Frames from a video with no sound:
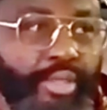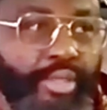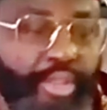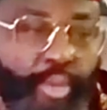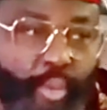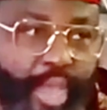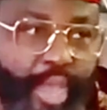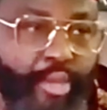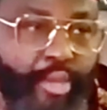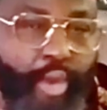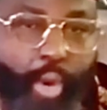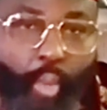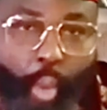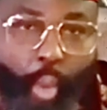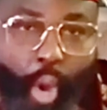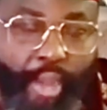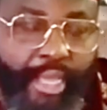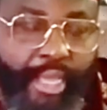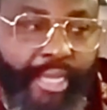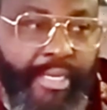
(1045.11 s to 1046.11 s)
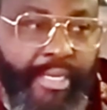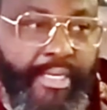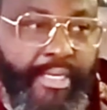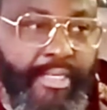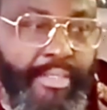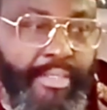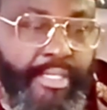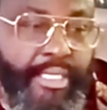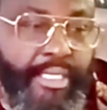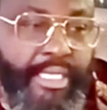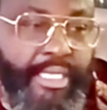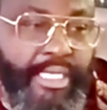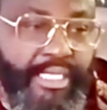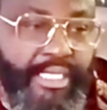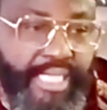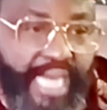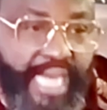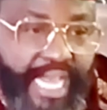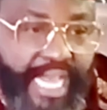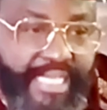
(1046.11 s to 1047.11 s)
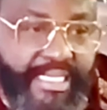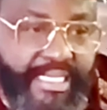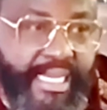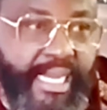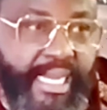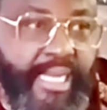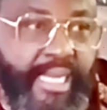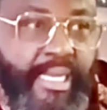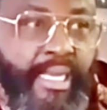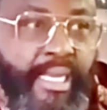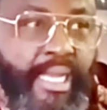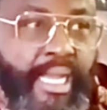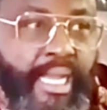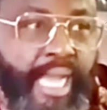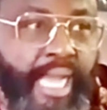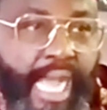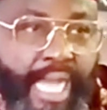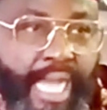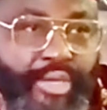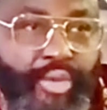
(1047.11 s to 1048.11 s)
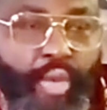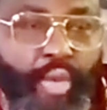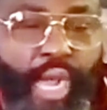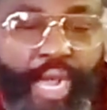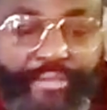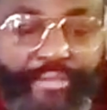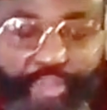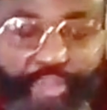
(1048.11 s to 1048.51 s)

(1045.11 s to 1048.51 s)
the way you're working is lesser and you have to